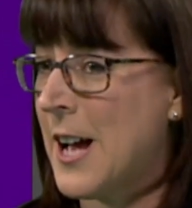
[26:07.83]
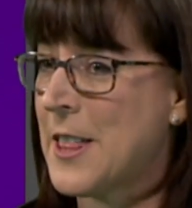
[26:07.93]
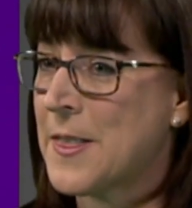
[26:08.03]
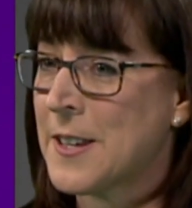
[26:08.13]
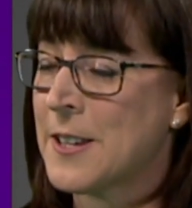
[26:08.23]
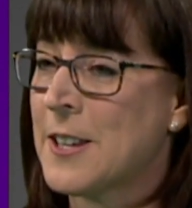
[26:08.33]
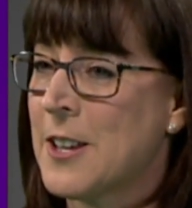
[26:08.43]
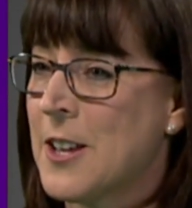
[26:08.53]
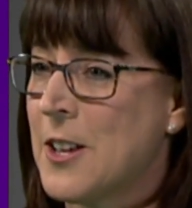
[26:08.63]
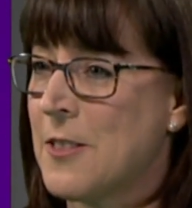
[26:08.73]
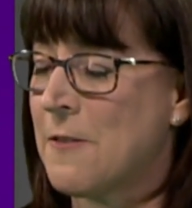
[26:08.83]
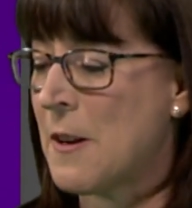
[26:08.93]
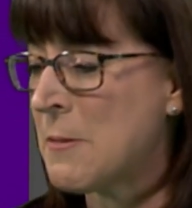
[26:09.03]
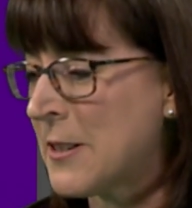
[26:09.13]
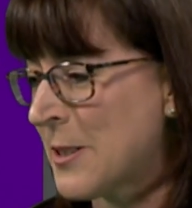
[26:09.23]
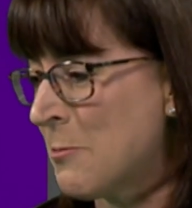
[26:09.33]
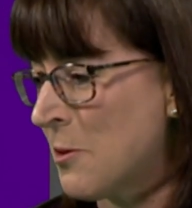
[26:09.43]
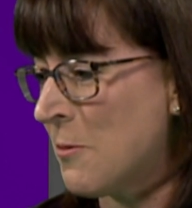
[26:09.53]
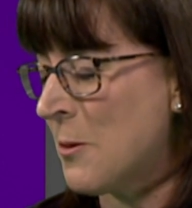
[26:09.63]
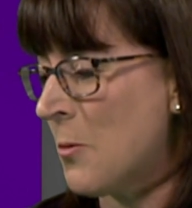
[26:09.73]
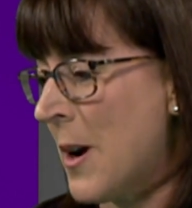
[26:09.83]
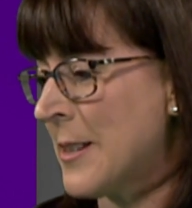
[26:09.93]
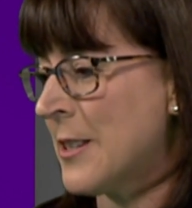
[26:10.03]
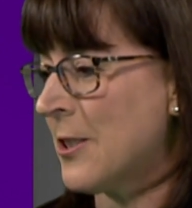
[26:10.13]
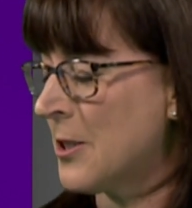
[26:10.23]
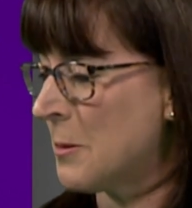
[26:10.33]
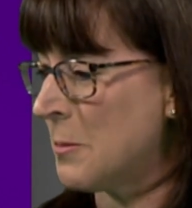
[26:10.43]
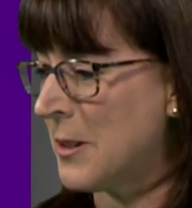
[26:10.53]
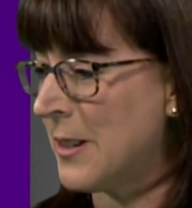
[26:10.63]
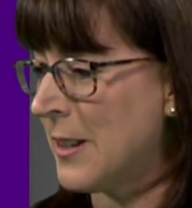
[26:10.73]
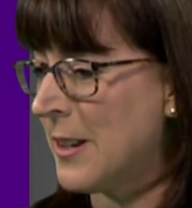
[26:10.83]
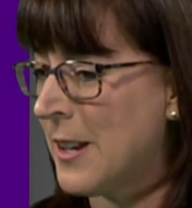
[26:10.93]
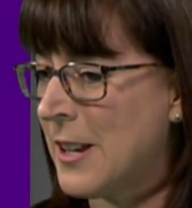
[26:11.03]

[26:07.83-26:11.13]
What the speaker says: I think the feminist movement wants there to be